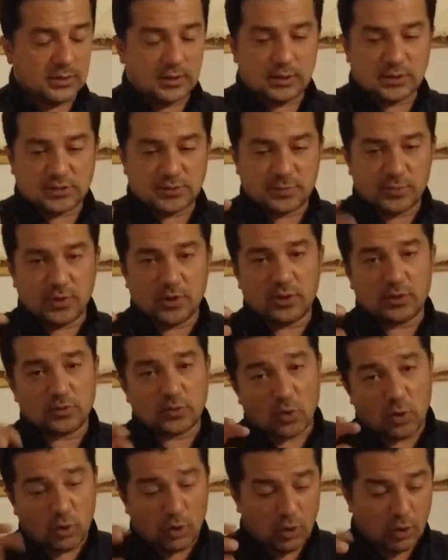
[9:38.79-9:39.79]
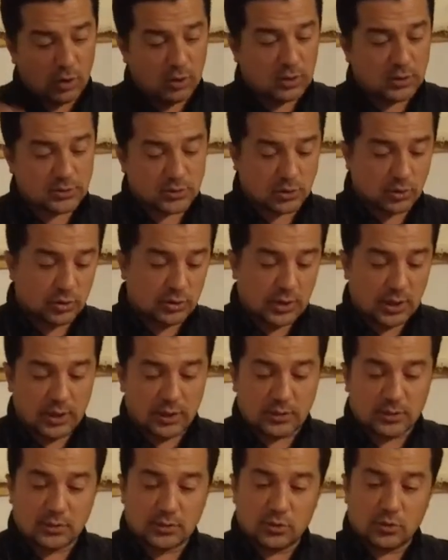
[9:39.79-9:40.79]
It's been a roll, so
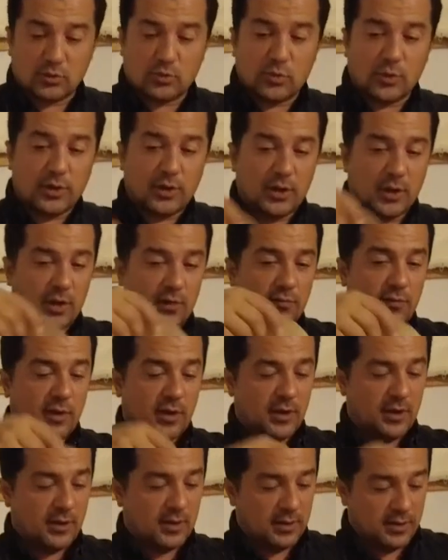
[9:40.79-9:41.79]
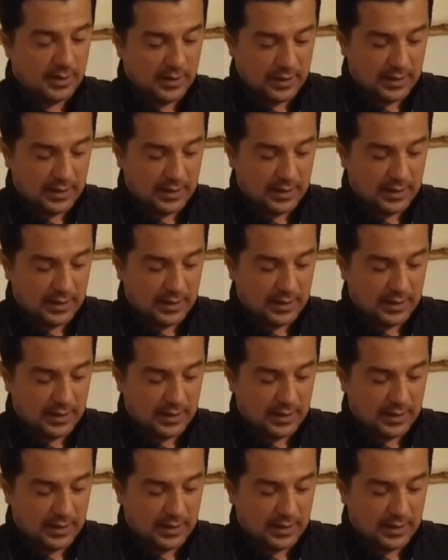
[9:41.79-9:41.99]
they do want to have that